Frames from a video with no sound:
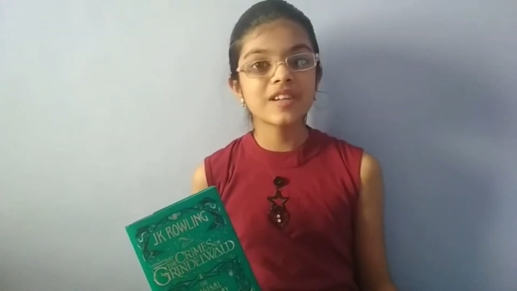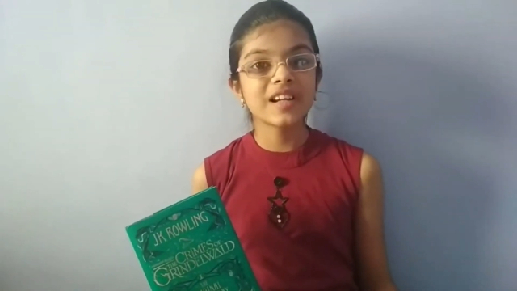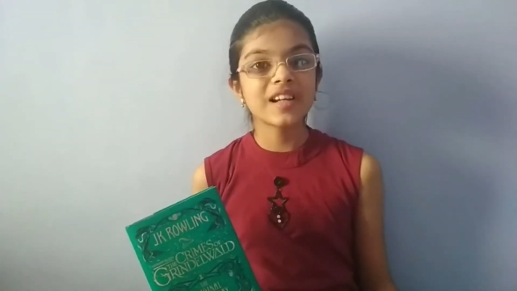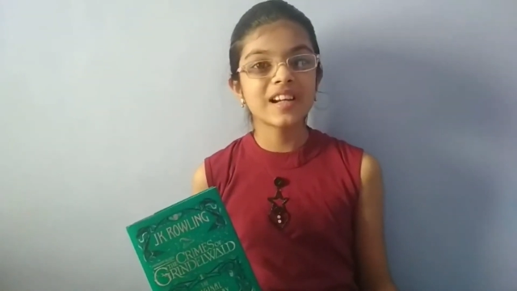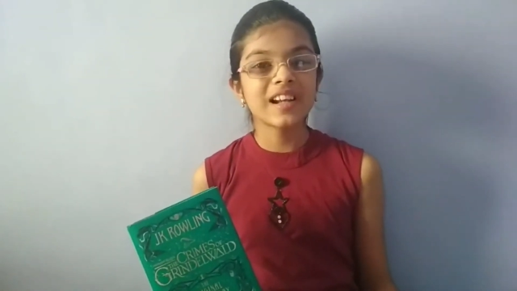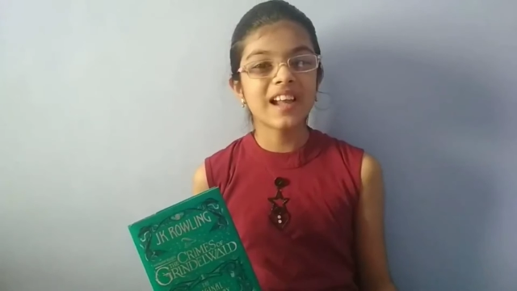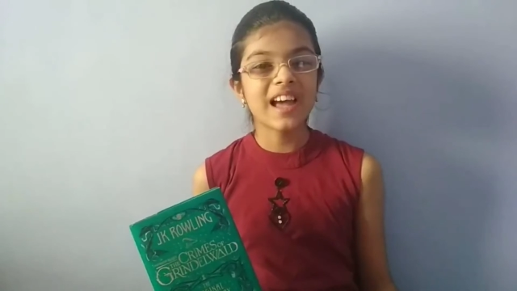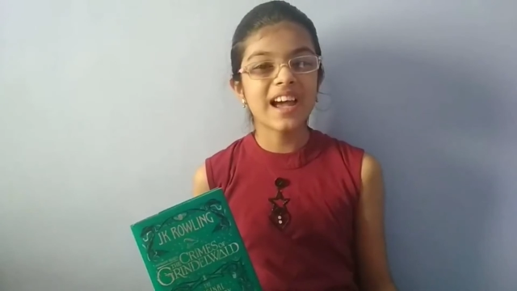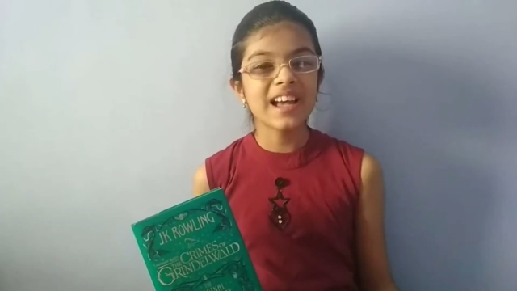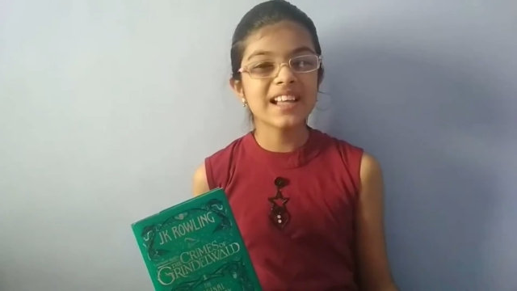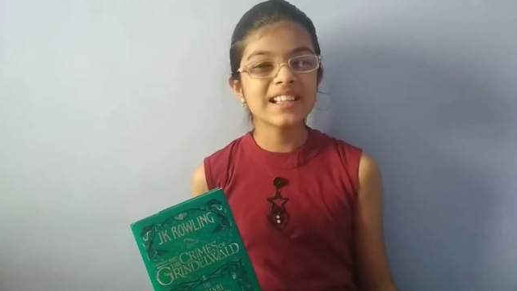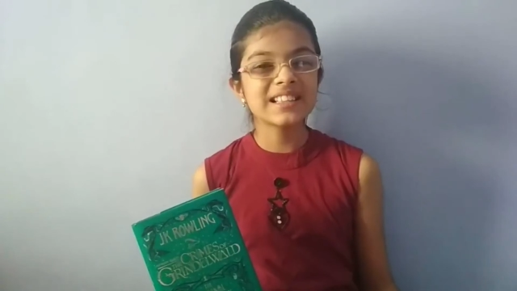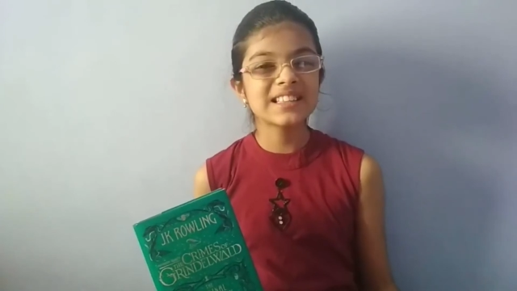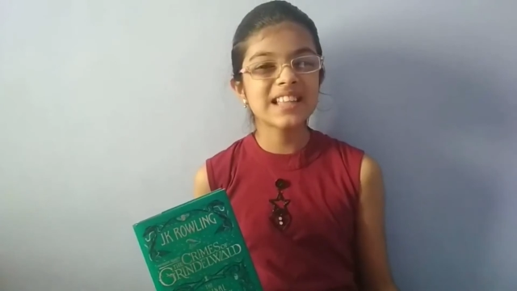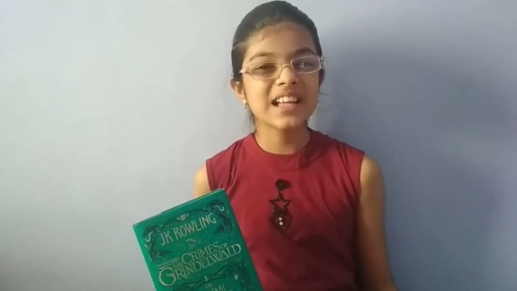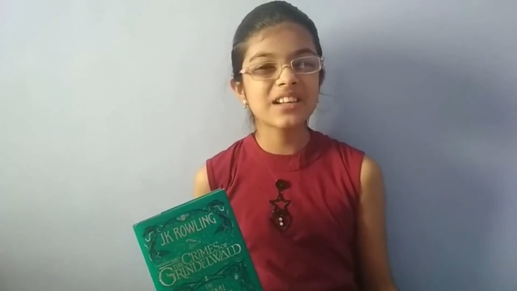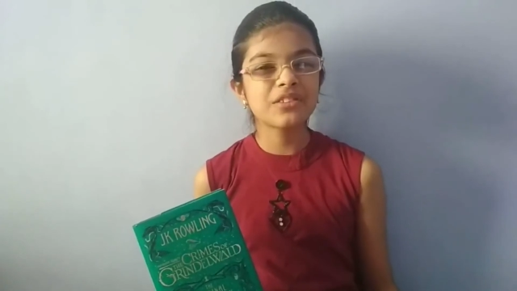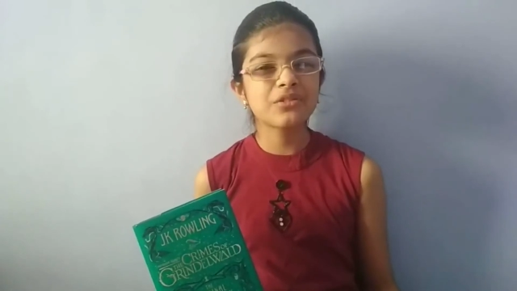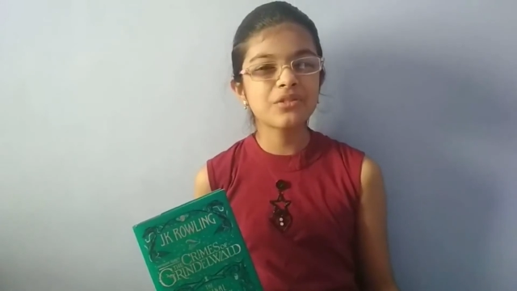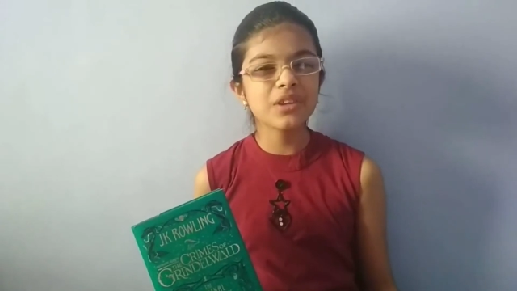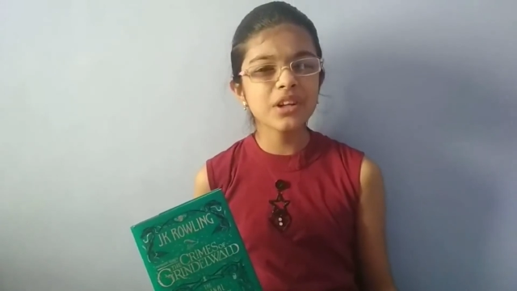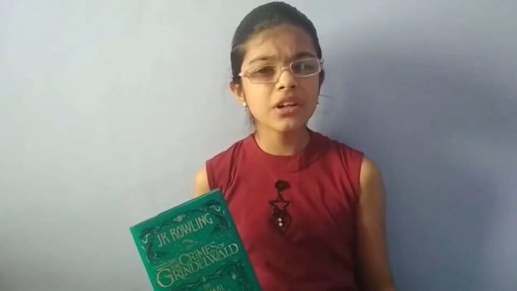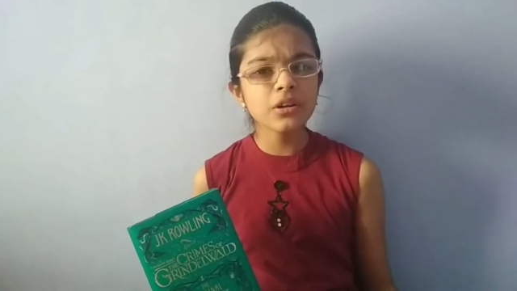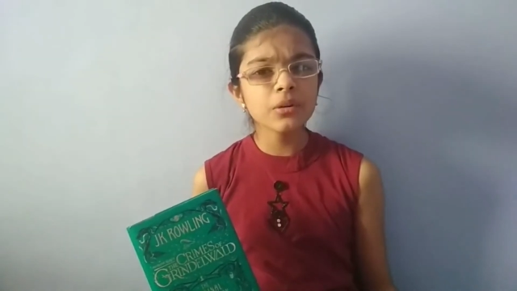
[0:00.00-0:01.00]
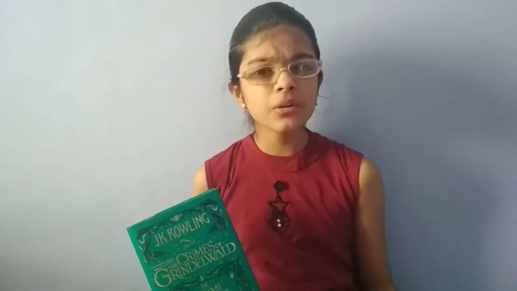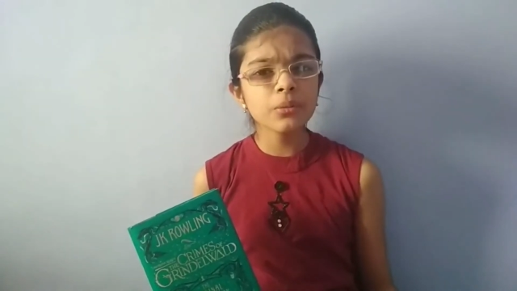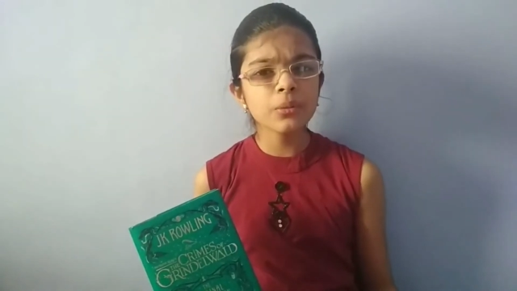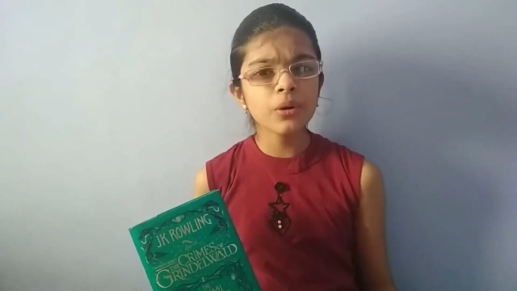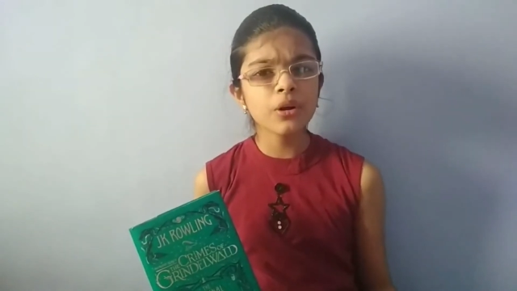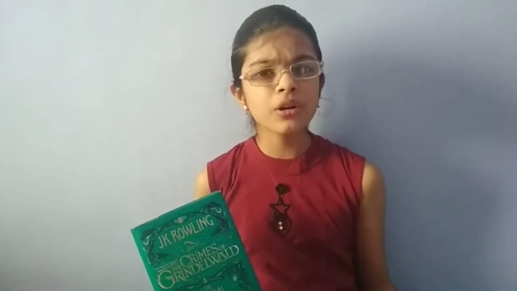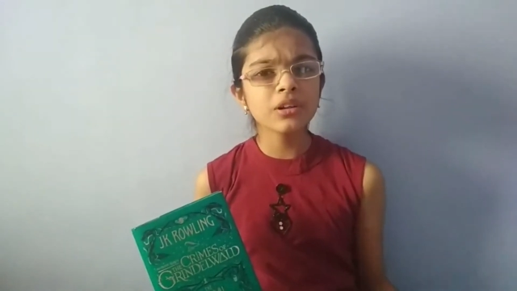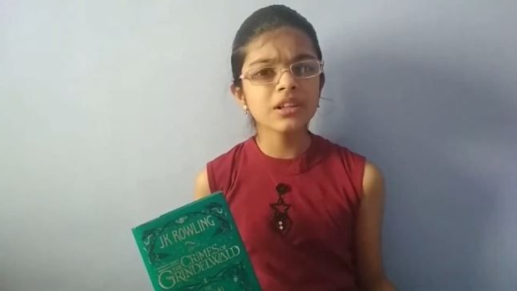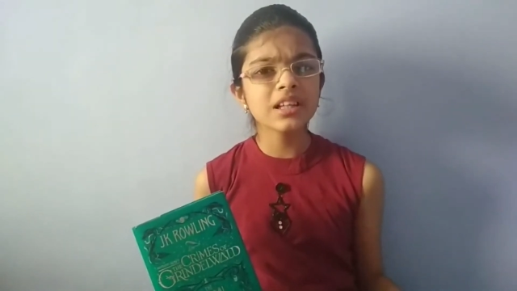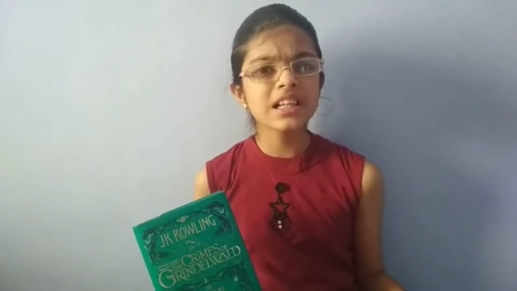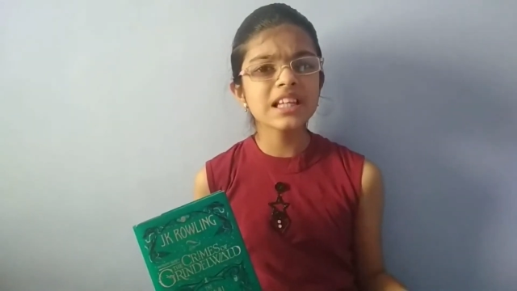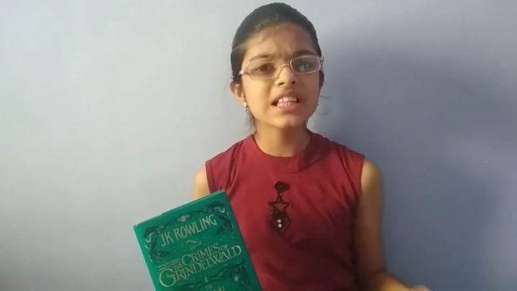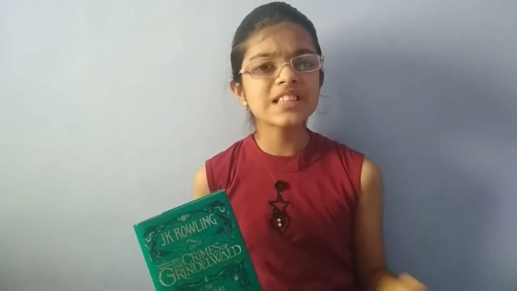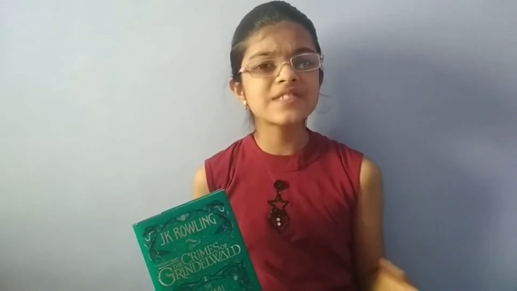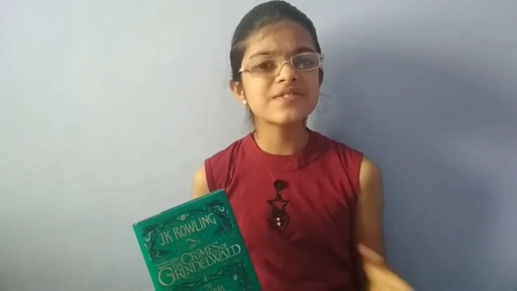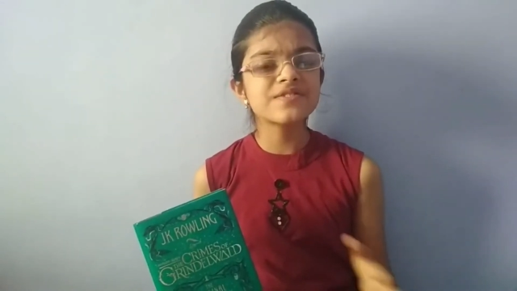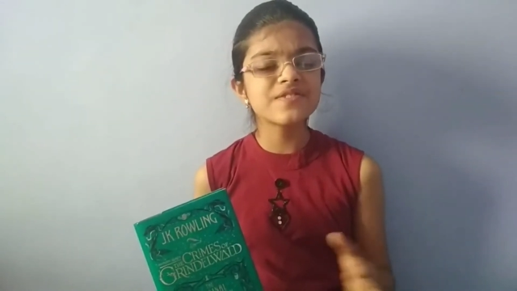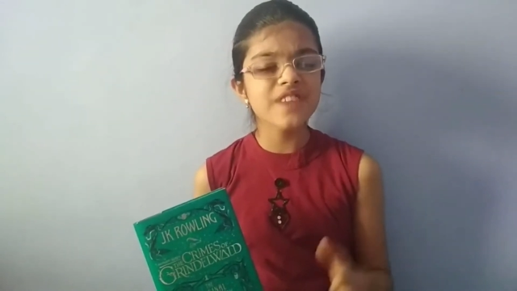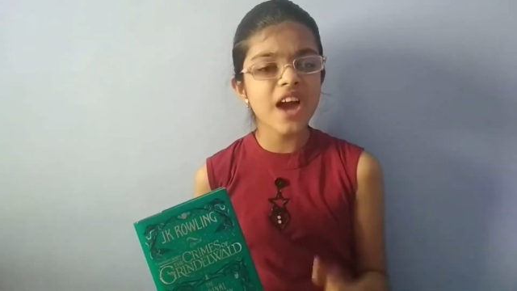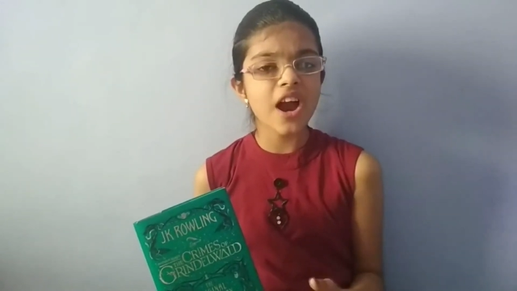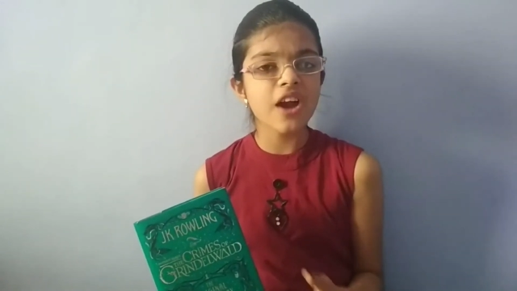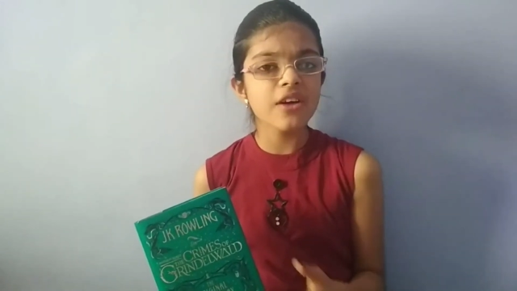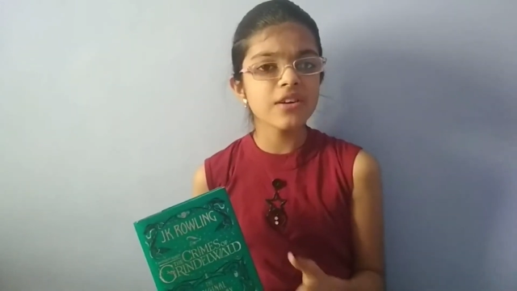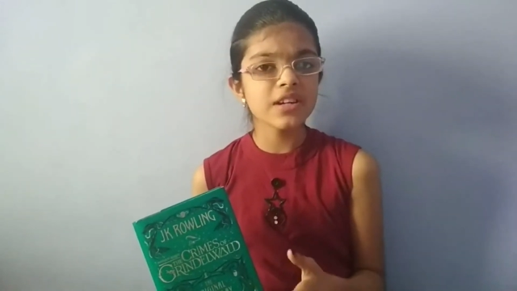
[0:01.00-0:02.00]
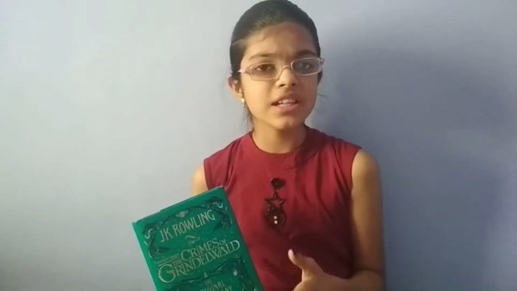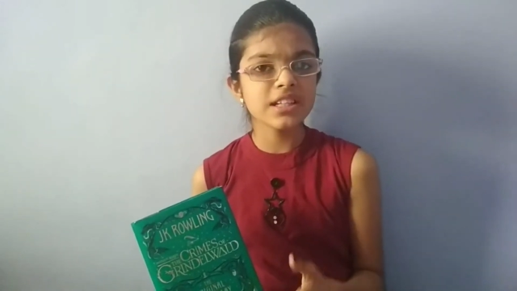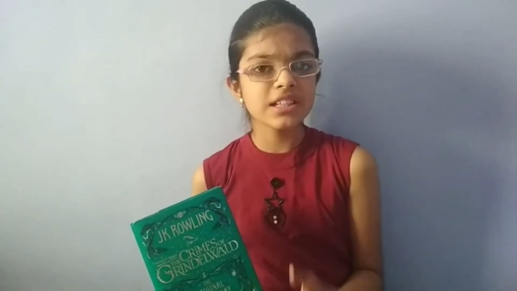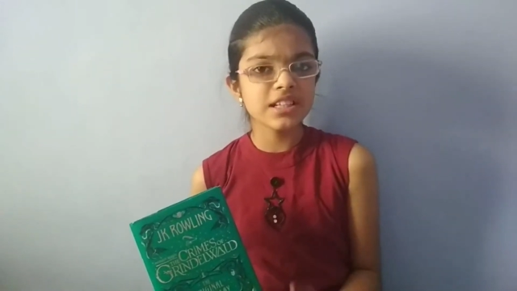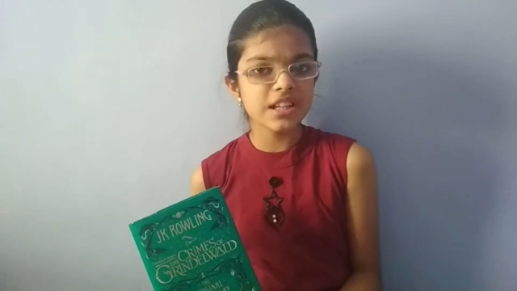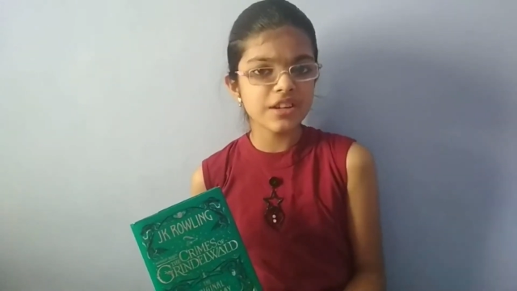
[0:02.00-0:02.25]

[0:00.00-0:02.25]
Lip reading: realized that Grindelwald is very